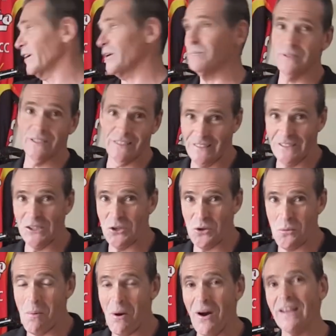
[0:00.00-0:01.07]
a completely
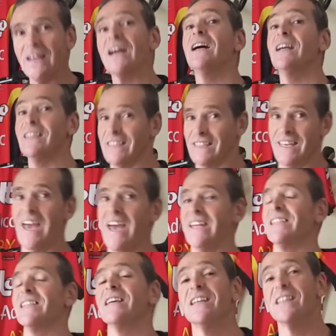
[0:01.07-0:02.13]
new bike, you
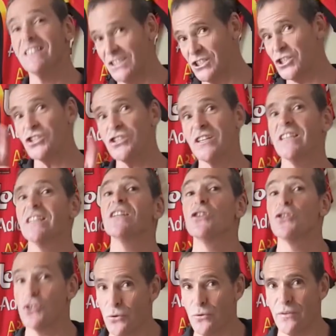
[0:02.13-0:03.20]
can. You just need
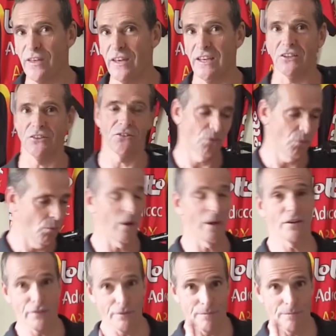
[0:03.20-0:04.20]
two things. One of